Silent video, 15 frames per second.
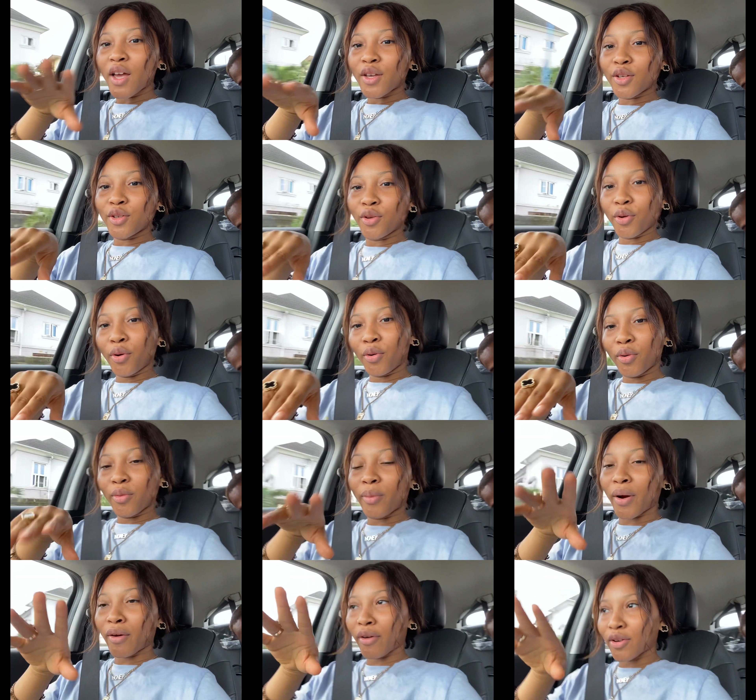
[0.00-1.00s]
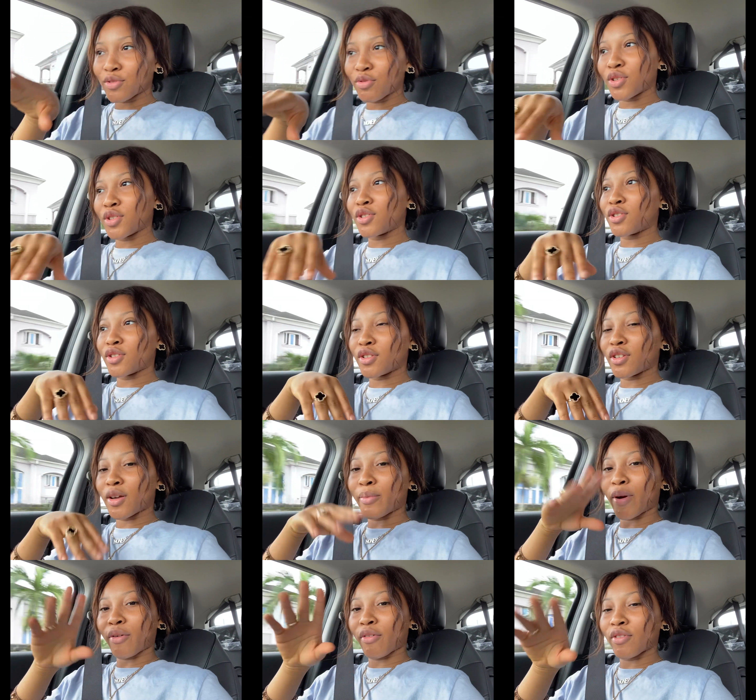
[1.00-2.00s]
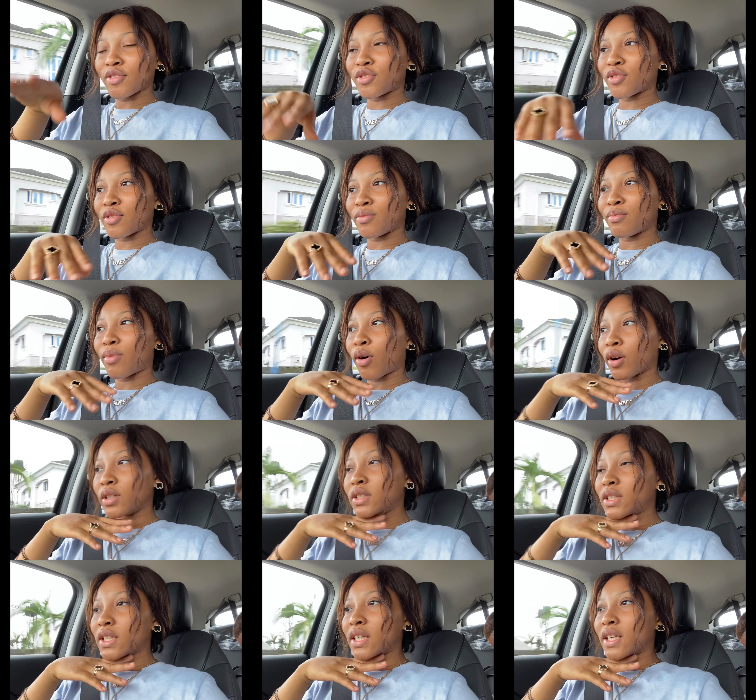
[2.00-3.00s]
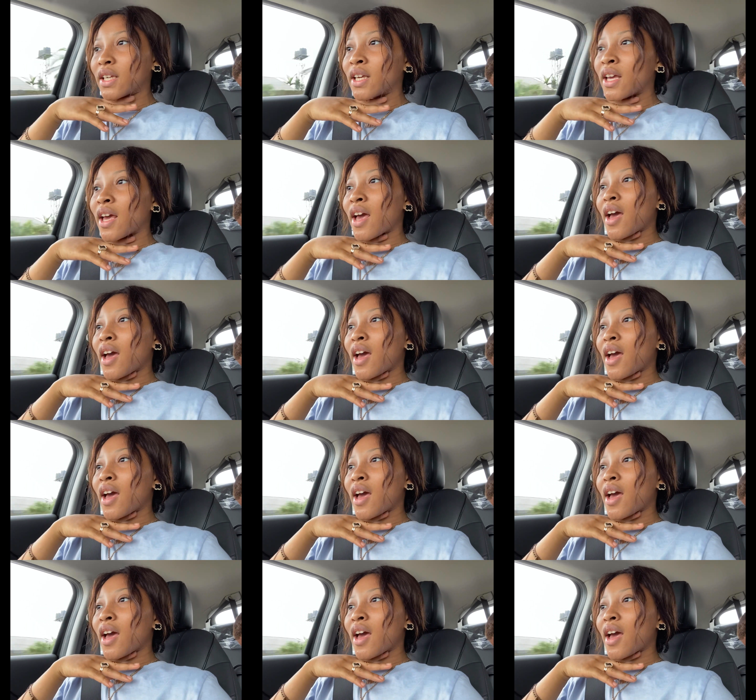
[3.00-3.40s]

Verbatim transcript: you know, my graduation and my graduation party.